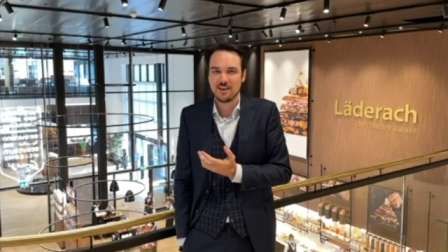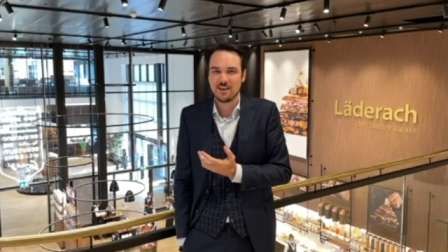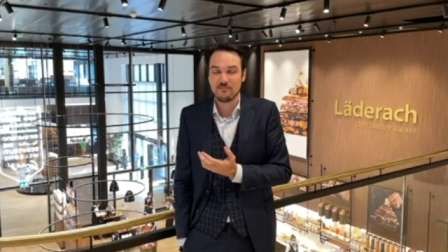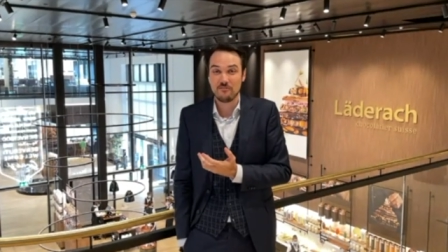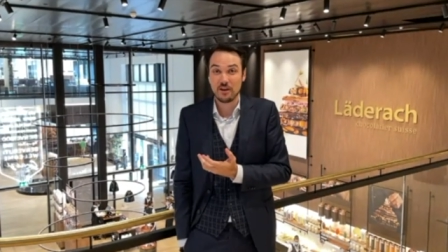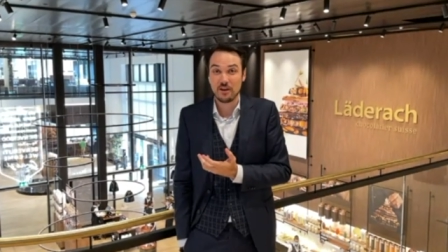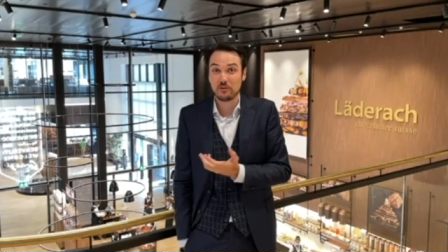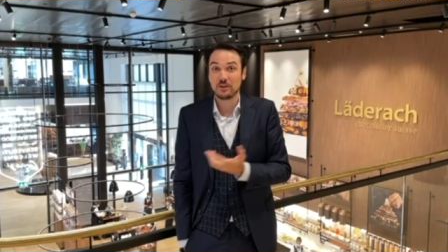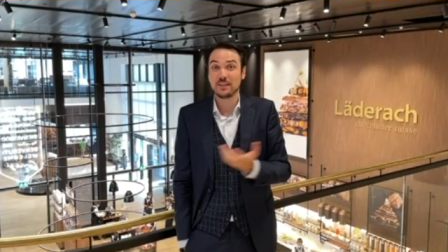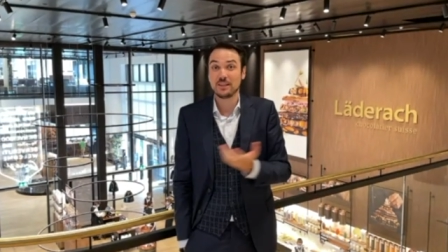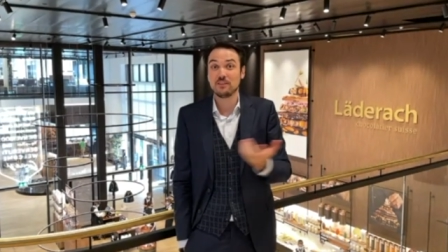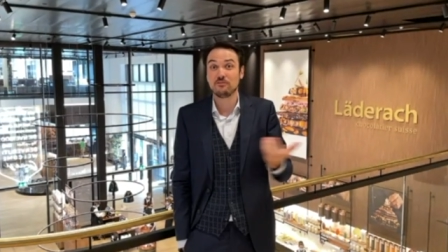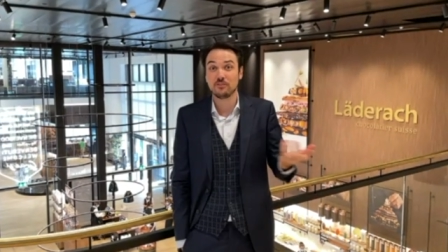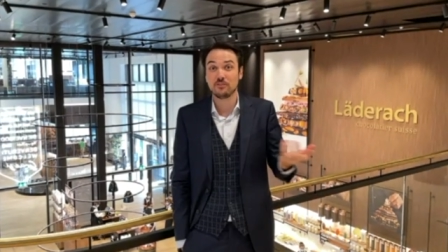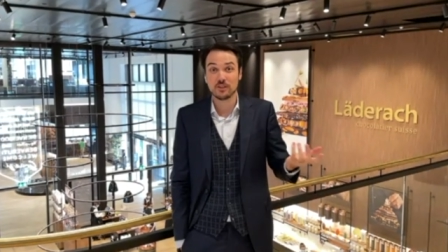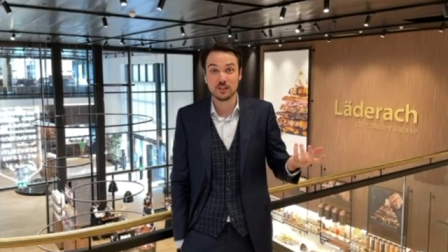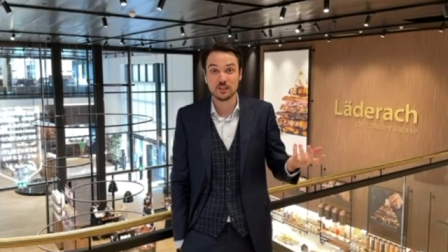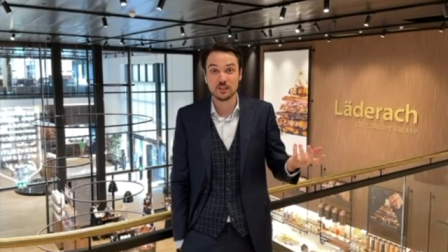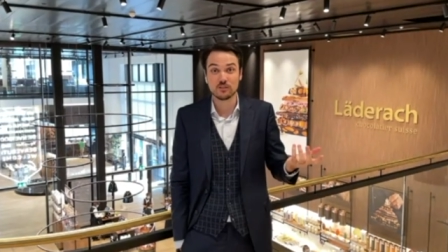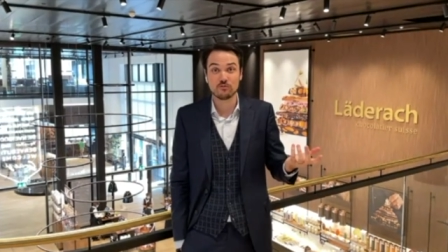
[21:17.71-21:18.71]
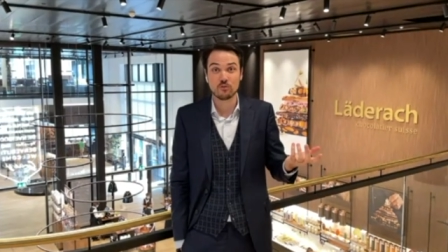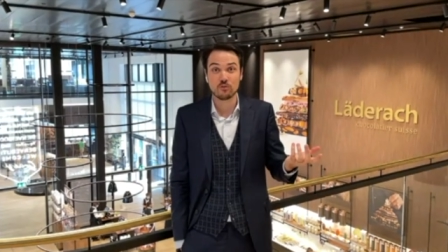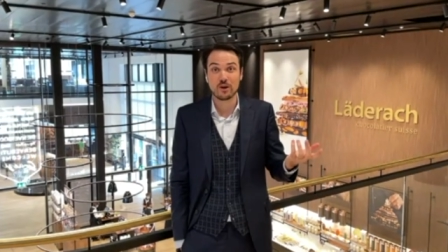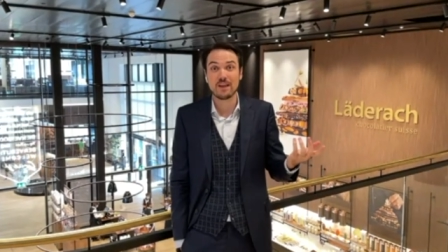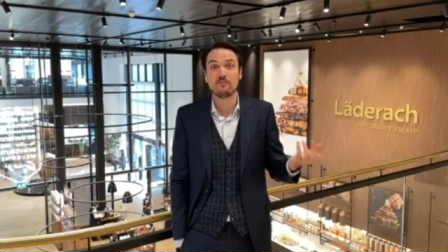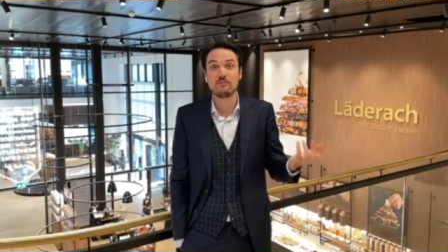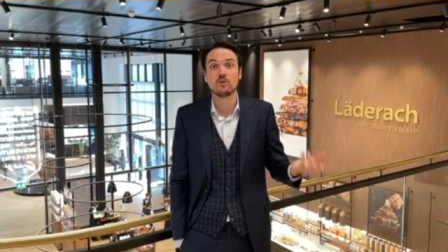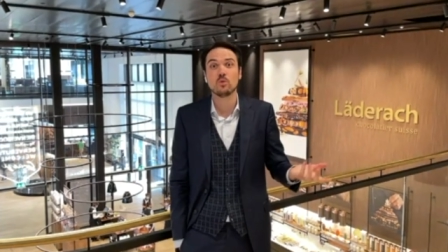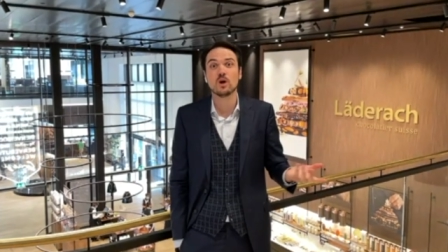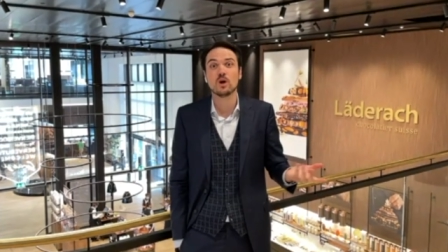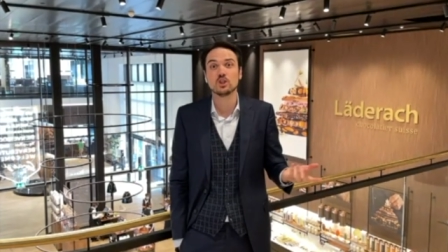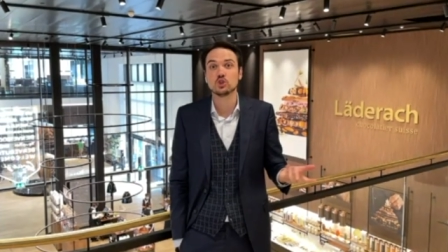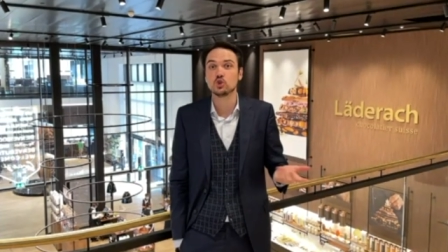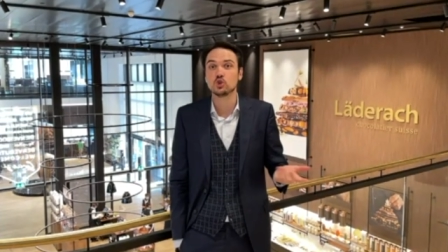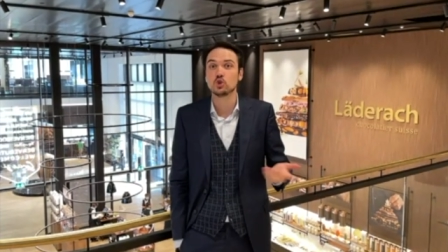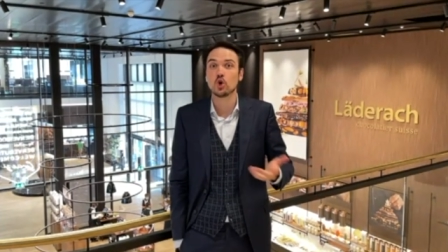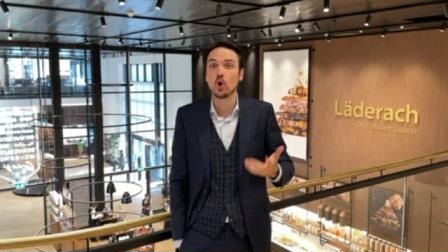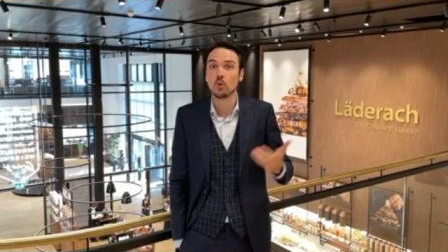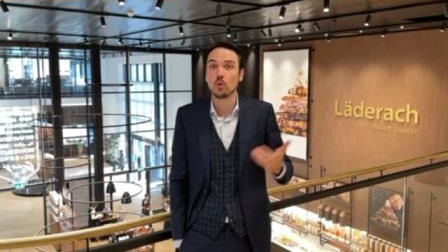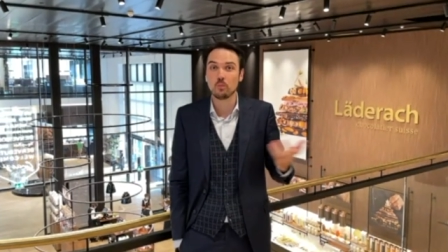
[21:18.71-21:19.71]
very difficult for everyone to
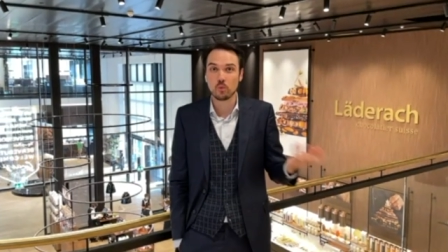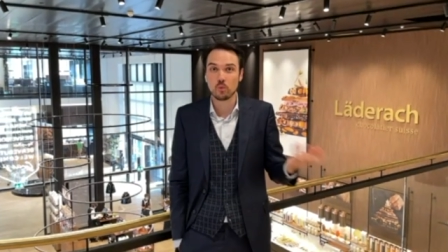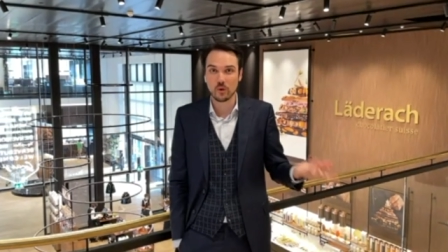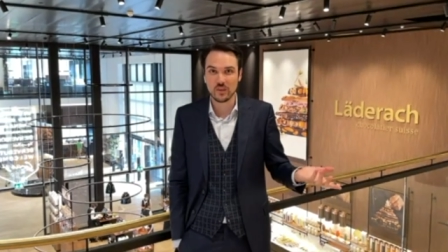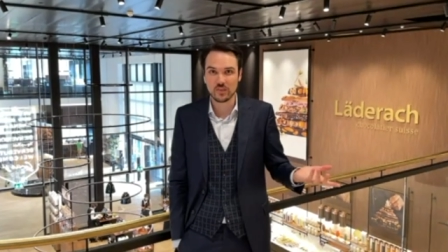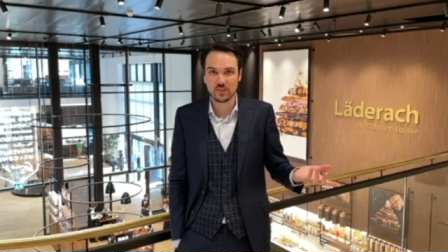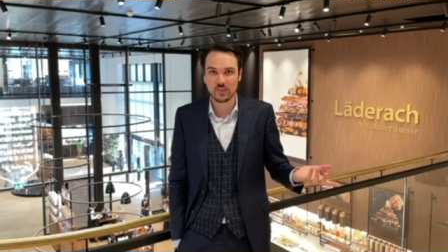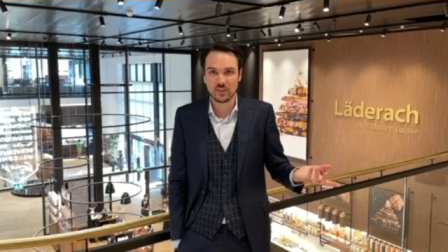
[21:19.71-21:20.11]
cope with